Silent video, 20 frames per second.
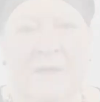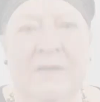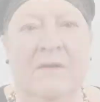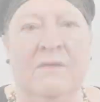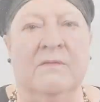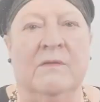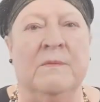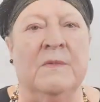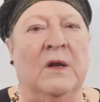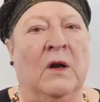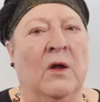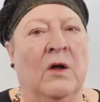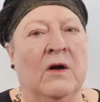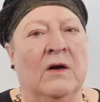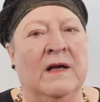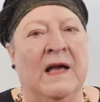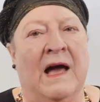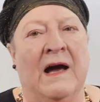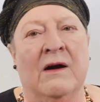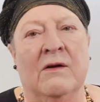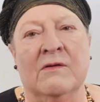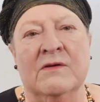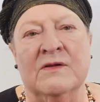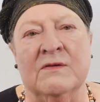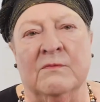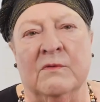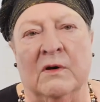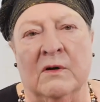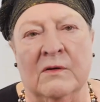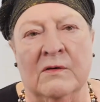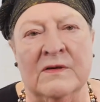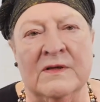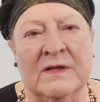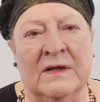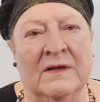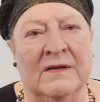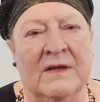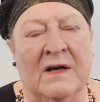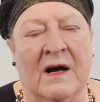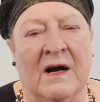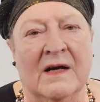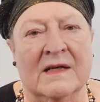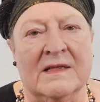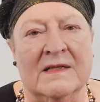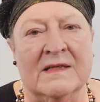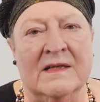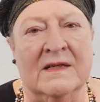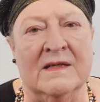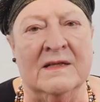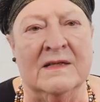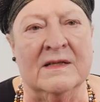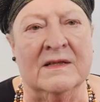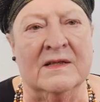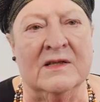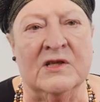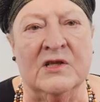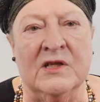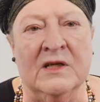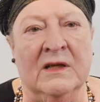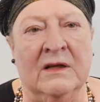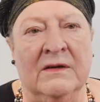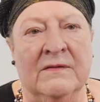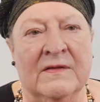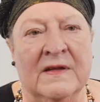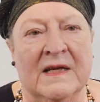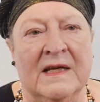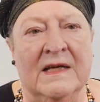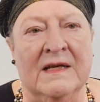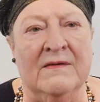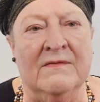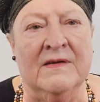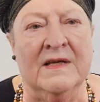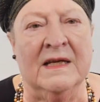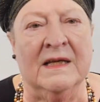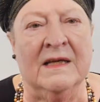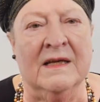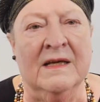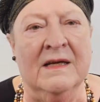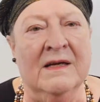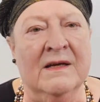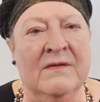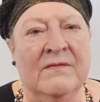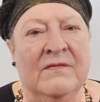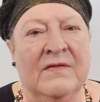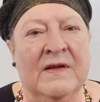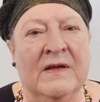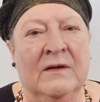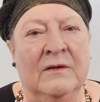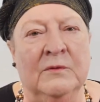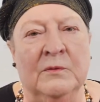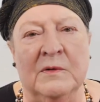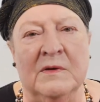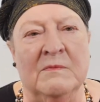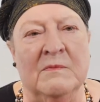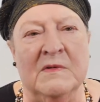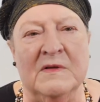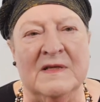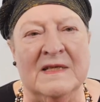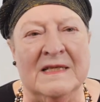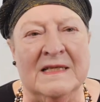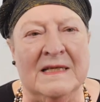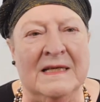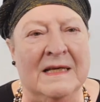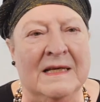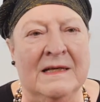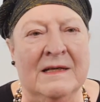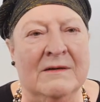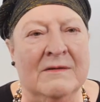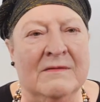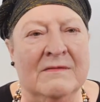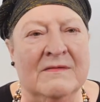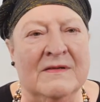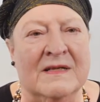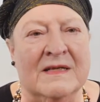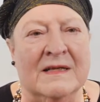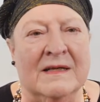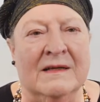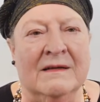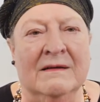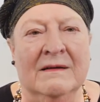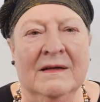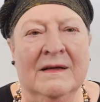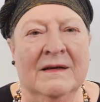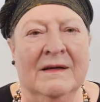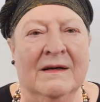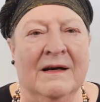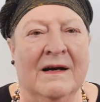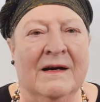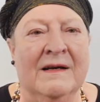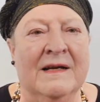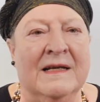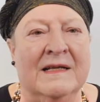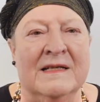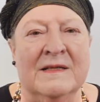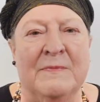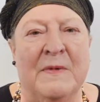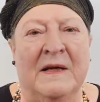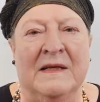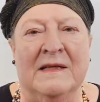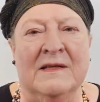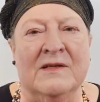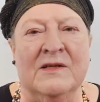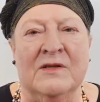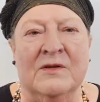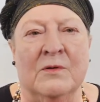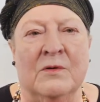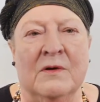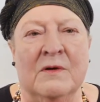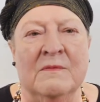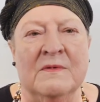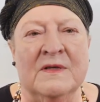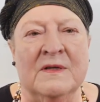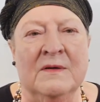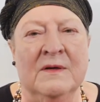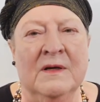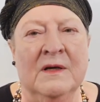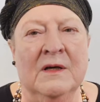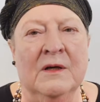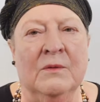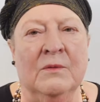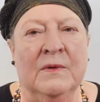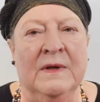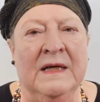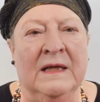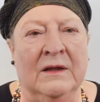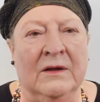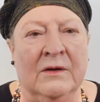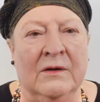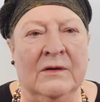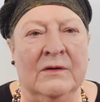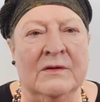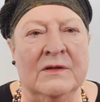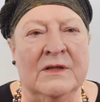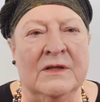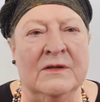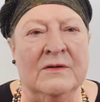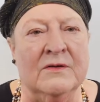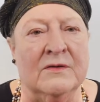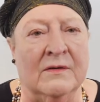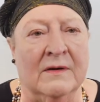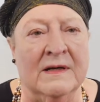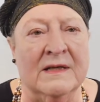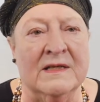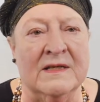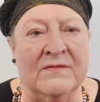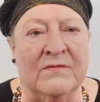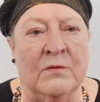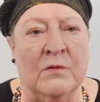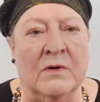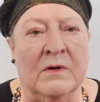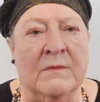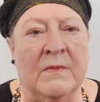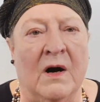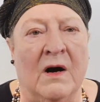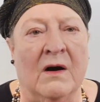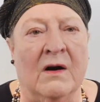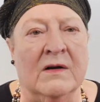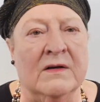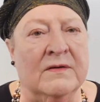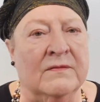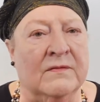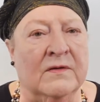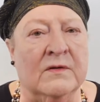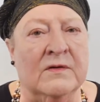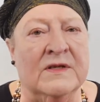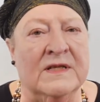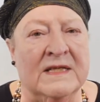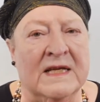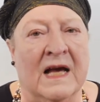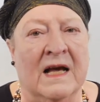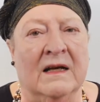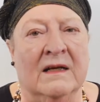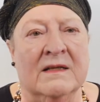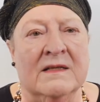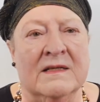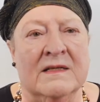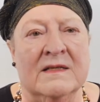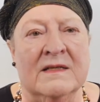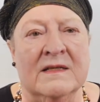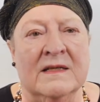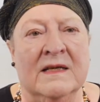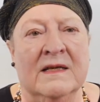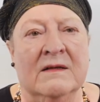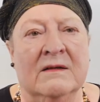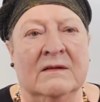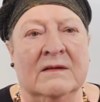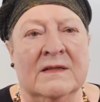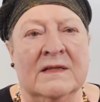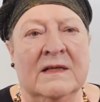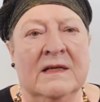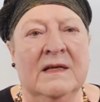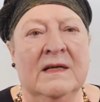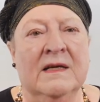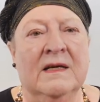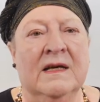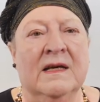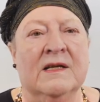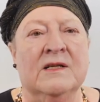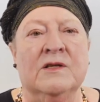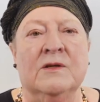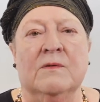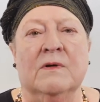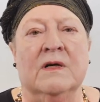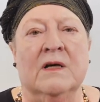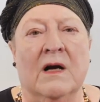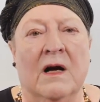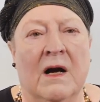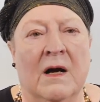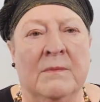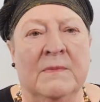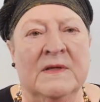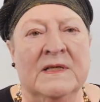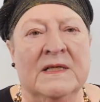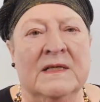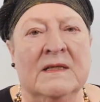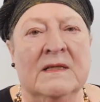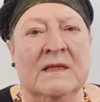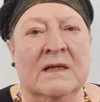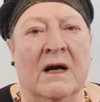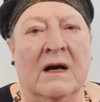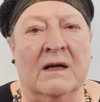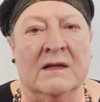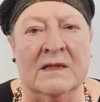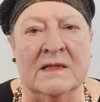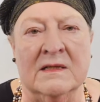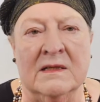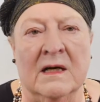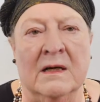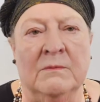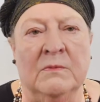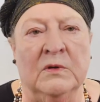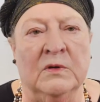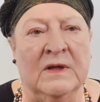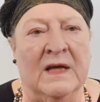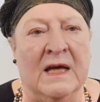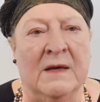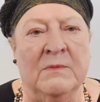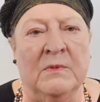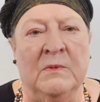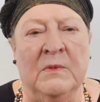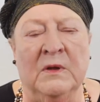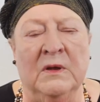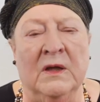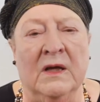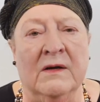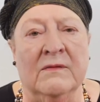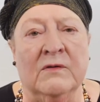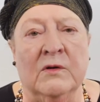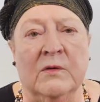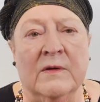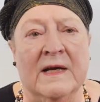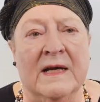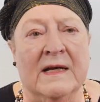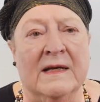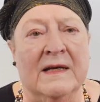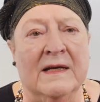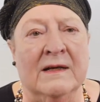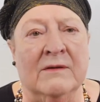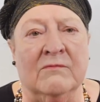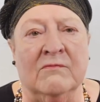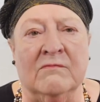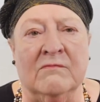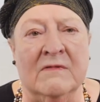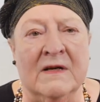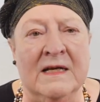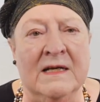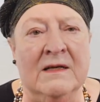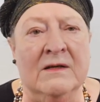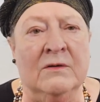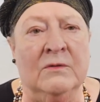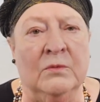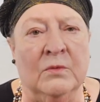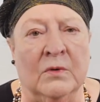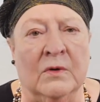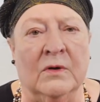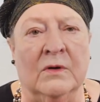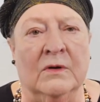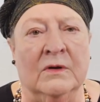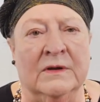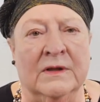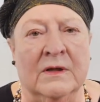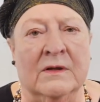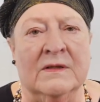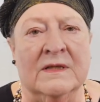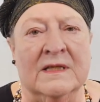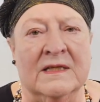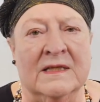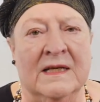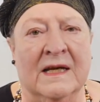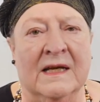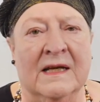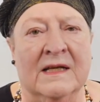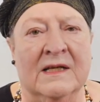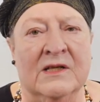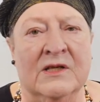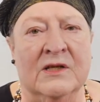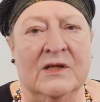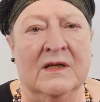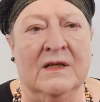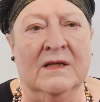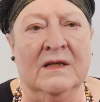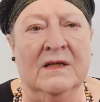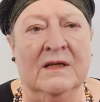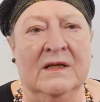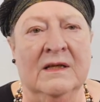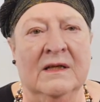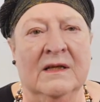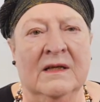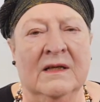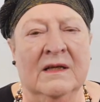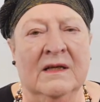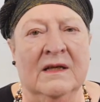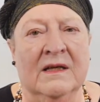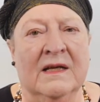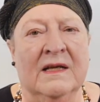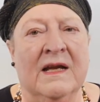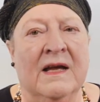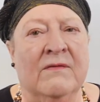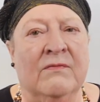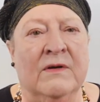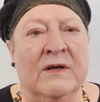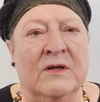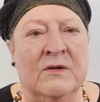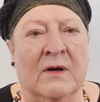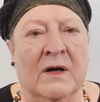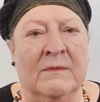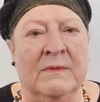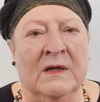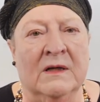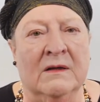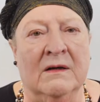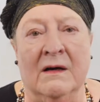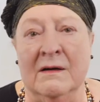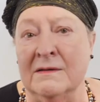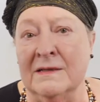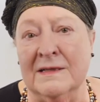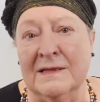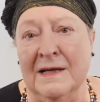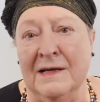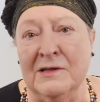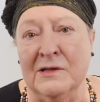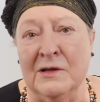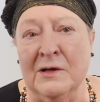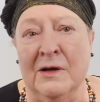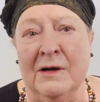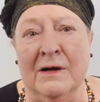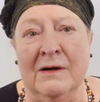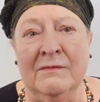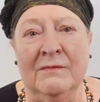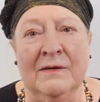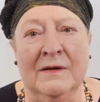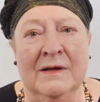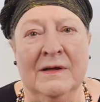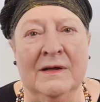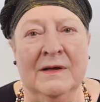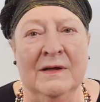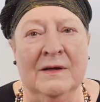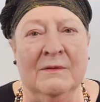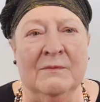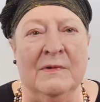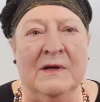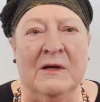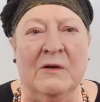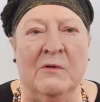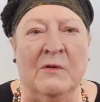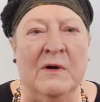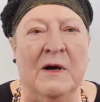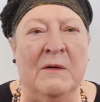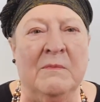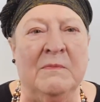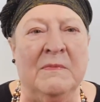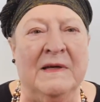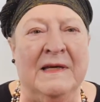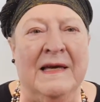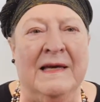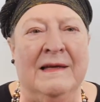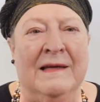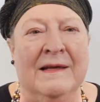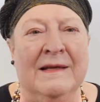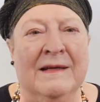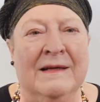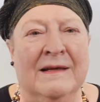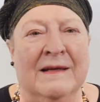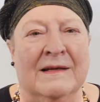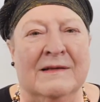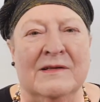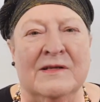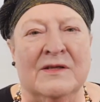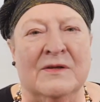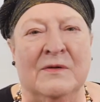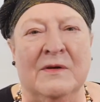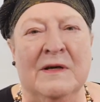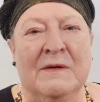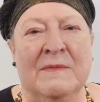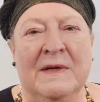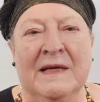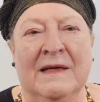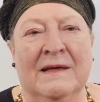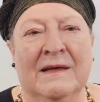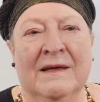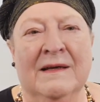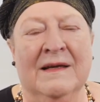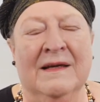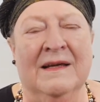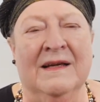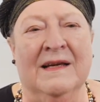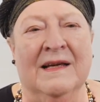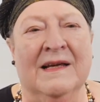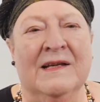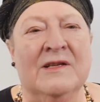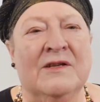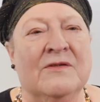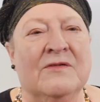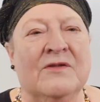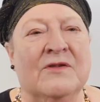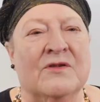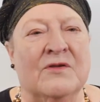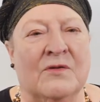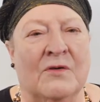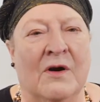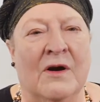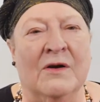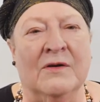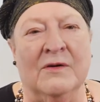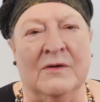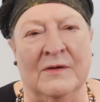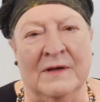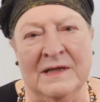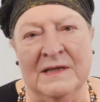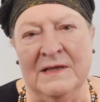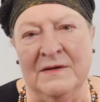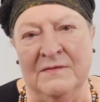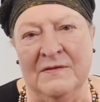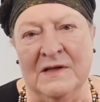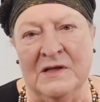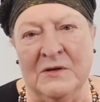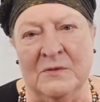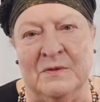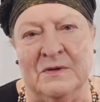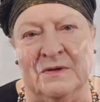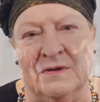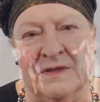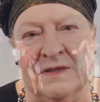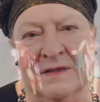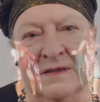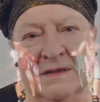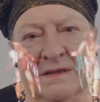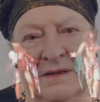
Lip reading: From the long hours of rehearsal in the hot sun to the chill of the evening, filled with mosquitoes and unexpected storms, we learned to transform our diverse talents and skills into a competent ensemble capable of creating a real world on stage. In every drama, on stage and off, we grew up kicking and screaming into stronger individuals.